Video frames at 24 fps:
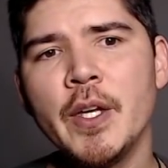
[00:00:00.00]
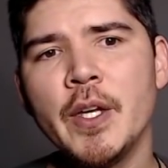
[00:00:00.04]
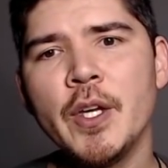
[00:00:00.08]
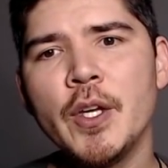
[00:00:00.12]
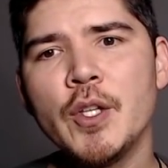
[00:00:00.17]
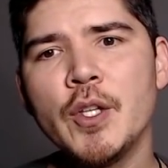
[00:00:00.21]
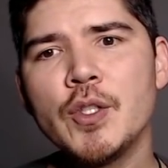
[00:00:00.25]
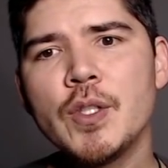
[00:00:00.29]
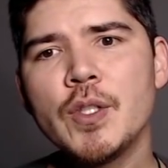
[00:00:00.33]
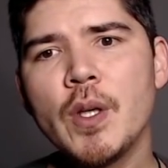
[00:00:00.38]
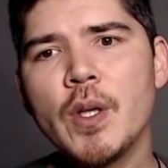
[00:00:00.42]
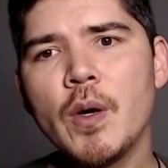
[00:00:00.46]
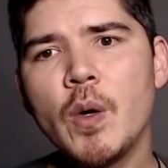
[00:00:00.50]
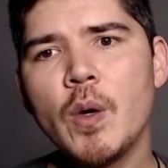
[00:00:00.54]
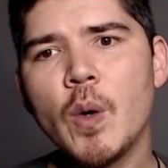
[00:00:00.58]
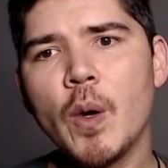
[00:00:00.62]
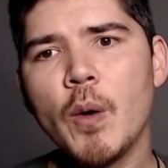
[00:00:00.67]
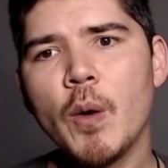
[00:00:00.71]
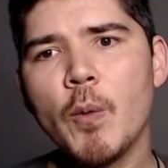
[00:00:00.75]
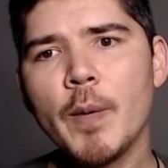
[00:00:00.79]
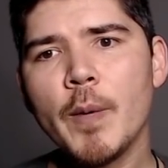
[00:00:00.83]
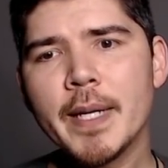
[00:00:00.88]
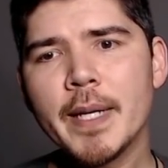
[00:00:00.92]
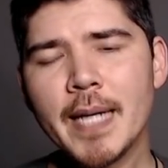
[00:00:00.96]

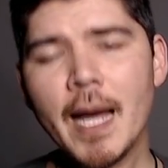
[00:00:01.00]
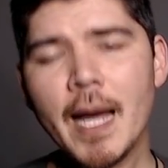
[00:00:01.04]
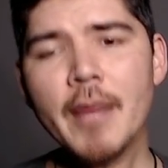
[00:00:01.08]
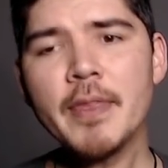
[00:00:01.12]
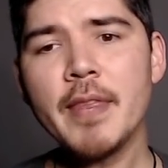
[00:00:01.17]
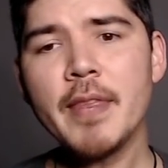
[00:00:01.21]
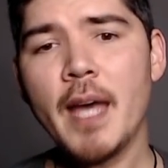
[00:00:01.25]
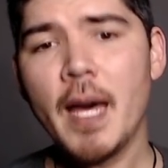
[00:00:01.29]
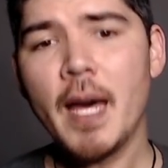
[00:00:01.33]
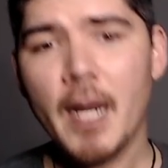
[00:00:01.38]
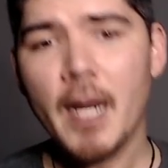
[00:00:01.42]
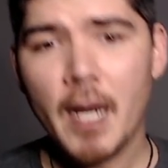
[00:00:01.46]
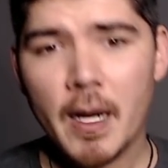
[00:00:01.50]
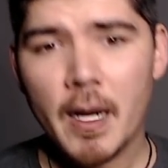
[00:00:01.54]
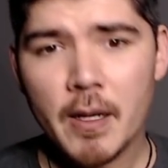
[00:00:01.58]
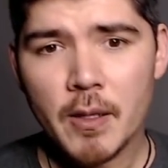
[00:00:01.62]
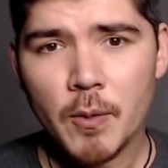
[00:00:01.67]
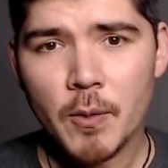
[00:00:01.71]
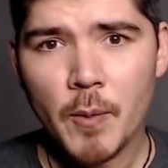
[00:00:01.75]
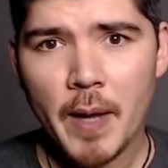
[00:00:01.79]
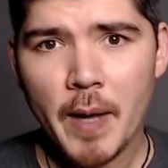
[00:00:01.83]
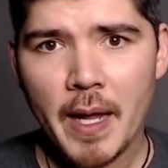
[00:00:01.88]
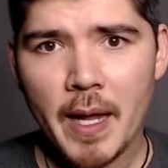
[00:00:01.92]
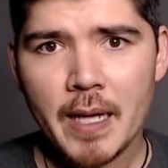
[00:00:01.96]
So we got that out of
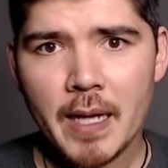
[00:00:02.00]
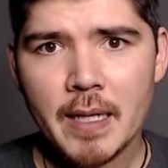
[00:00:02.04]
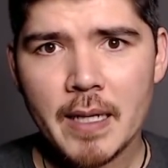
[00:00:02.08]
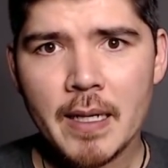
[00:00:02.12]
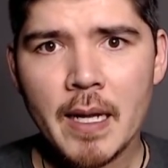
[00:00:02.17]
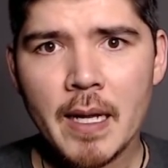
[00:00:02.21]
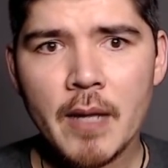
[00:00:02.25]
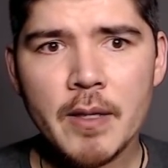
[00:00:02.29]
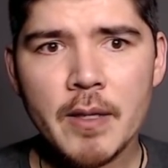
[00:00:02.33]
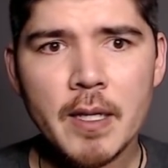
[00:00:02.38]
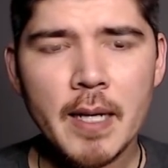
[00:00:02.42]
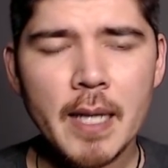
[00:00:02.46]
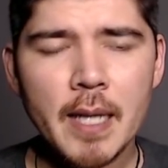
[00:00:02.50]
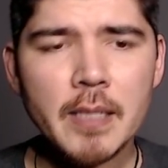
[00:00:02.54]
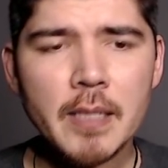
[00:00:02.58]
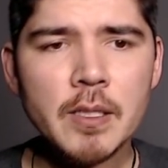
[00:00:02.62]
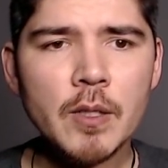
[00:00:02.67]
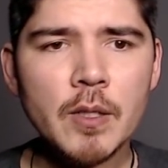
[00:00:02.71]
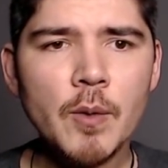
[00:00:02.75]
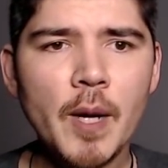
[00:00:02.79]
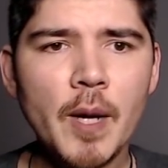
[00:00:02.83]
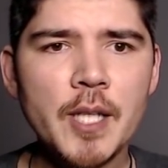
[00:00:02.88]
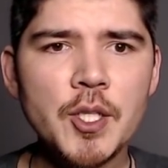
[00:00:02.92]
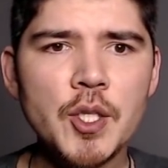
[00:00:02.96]
the way. Now the next
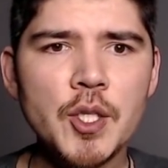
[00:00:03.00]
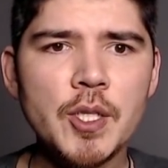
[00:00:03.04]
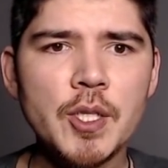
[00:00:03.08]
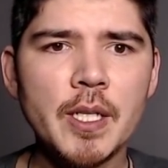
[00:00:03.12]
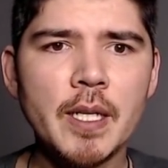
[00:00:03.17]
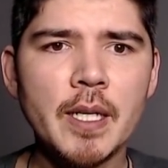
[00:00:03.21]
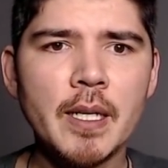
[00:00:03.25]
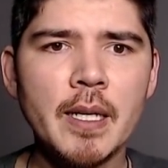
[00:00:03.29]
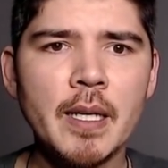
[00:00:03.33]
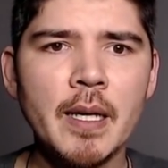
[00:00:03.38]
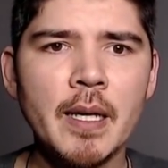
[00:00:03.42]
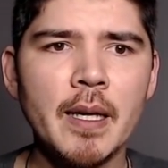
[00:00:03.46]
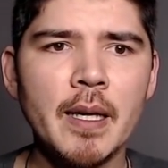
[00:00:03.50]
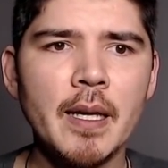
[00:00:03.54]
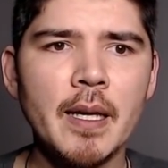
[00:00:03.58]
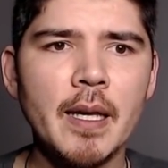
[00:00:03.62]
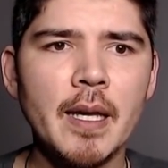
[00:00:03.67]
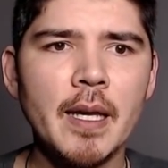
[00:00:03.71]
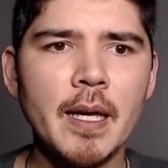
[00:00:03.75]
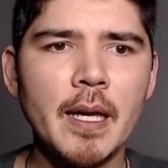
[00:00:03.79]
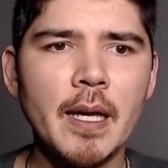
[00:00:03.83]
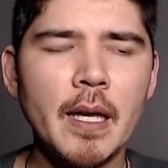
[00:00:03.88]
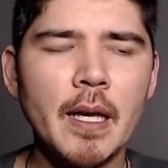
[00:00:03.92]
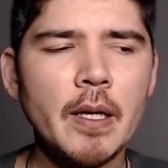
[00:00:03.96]
question,
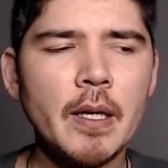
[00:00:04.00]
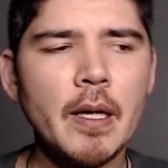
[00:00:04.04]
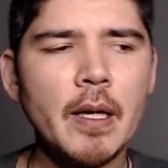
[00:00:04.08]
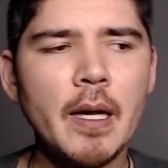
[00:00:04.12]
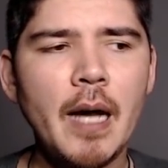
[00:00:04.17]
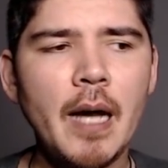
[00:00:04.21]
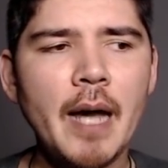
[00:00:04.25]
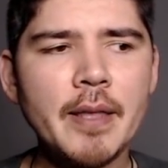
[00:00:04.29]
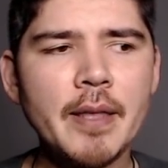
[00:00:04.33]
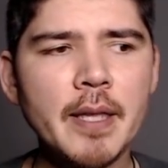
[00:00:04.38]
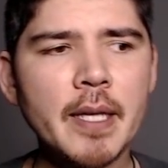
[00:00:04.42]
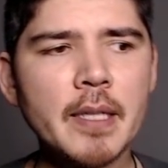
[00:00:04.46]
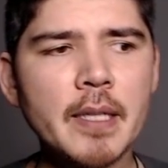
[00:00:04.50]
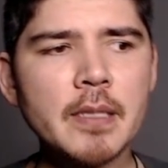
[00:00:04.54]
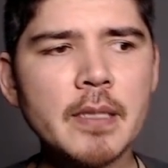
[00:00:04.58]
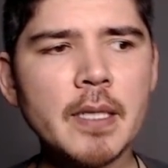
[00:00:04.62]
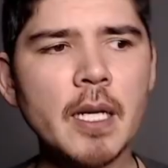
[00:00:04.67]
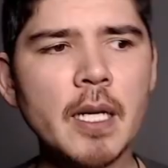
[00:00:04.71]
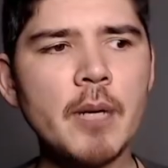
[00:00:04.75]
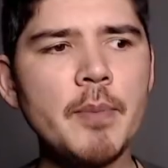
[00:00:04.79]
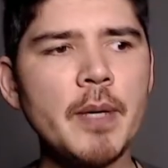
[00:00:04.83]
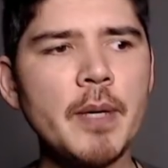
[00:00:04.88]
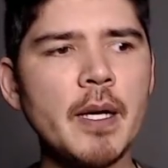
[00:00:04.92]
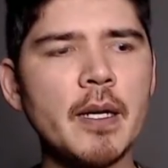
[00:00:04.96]
I think is
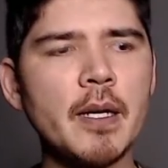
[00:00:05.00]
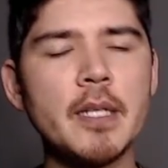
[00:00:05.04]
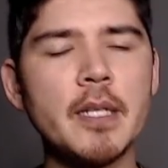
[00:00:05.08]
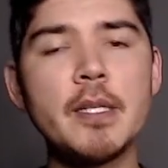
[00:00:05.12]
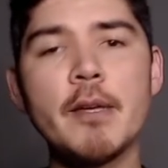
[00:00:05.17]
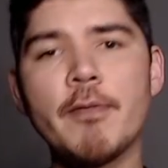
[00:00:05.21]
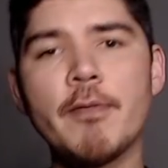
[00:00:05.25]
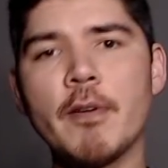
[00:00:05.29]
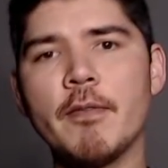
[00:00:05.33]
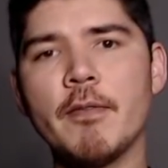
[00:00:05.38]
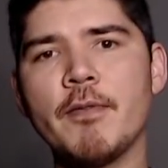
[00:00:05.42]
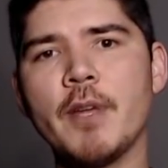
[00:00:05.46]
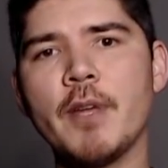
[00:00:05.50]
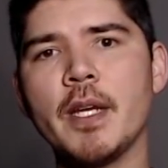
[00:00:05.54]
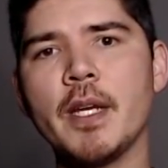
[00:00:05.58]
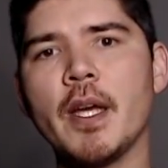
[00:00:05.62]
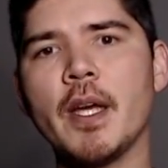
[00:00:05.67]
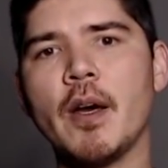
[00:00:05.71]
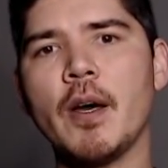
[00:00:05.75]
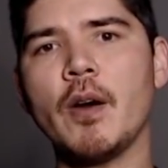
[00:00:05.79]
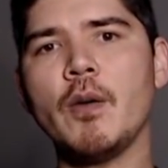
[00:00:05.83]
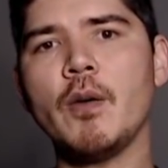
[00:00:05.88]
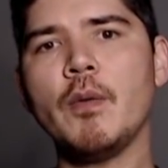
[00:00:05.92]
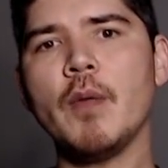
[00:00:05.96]
going to be on a different
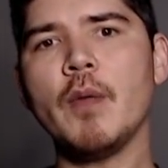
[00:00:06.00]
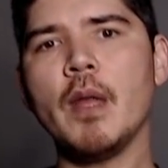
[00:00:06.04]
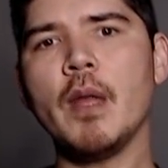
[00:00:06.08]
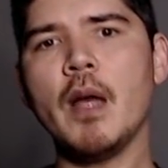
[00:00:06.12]
video.